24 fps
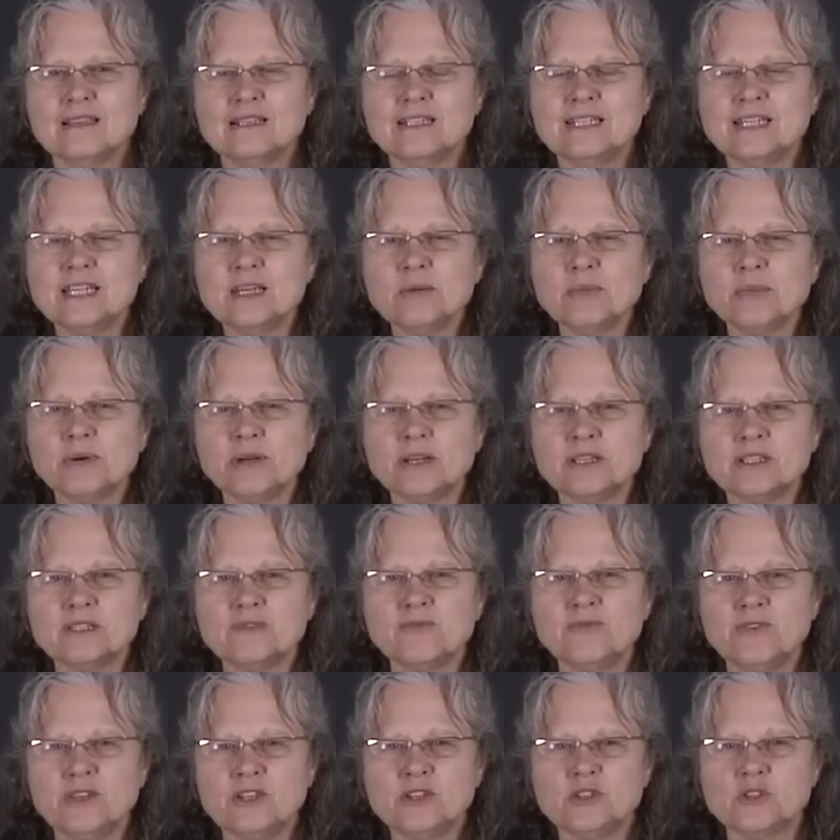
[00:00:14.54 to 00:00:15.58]

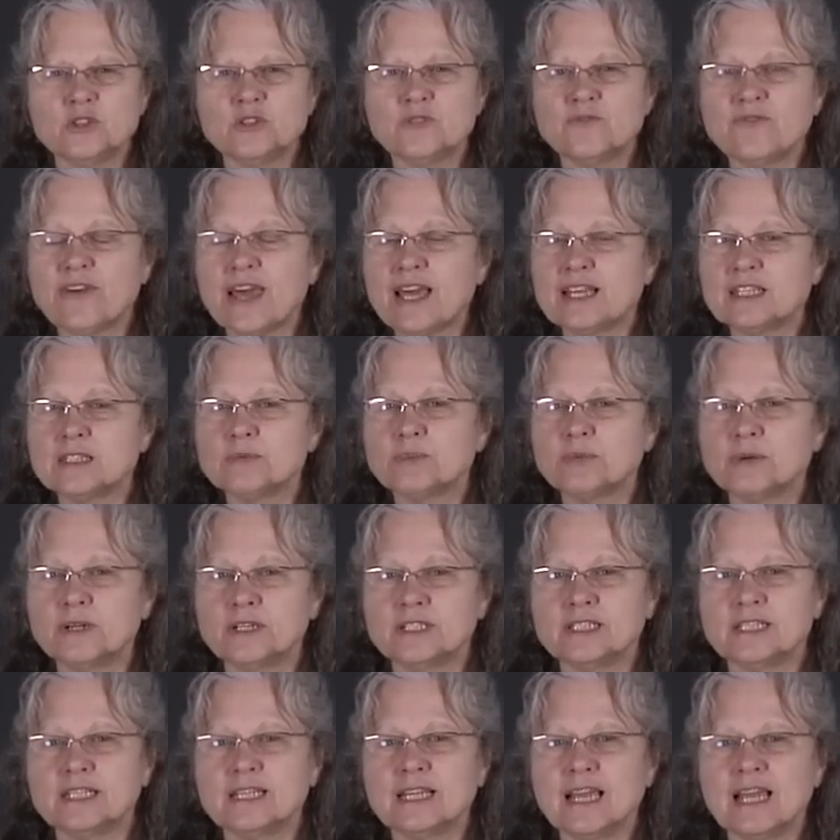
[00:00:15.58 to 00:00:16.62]
TicketPress features fast
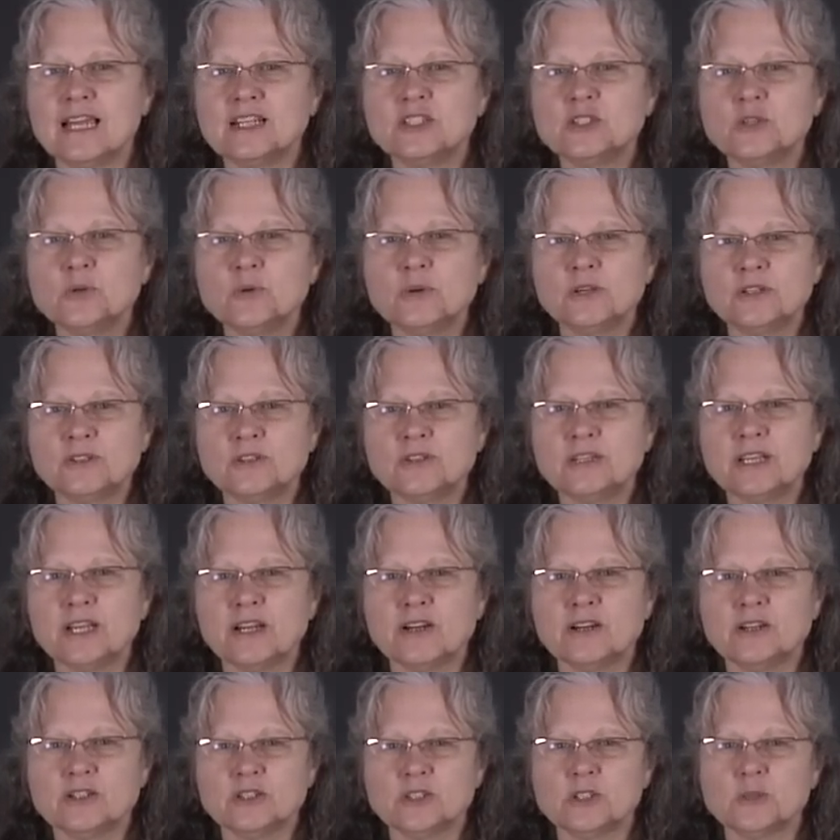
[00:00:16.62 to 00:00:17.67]
printing at 200
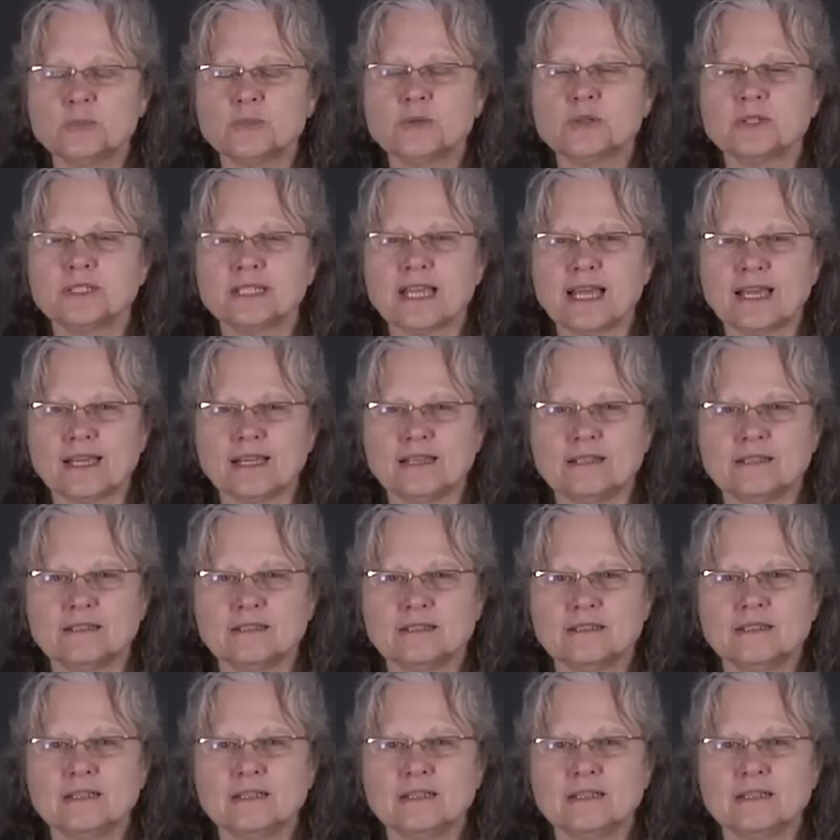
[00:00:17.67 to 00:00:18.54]
characters per second.